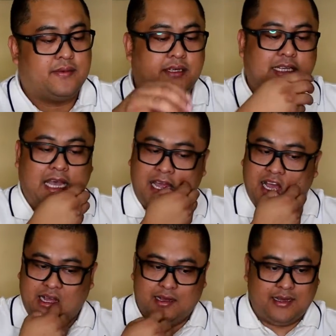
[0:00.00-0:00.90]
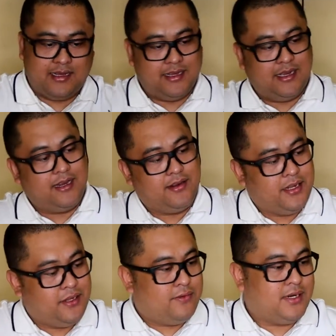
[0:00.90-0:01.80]
Kasi I
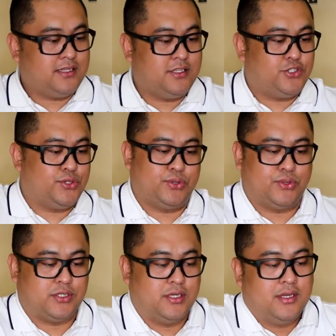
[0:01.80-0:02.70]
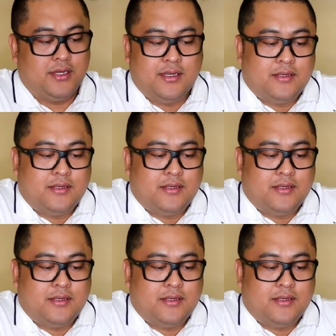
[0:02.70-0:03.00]
really want the shoes.